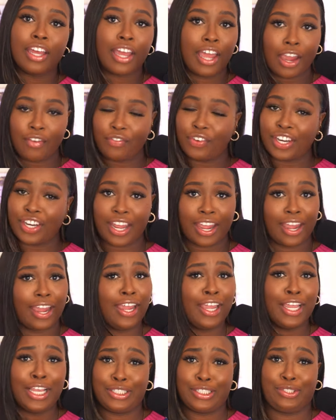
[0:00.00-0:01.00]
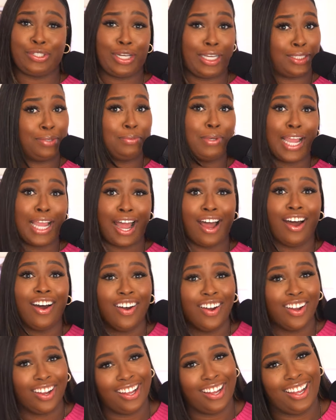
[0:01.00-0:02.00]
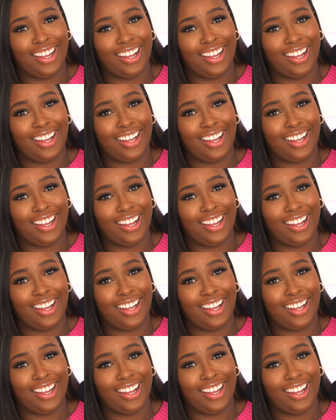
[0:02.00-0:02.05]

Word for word: every day he stressed me out.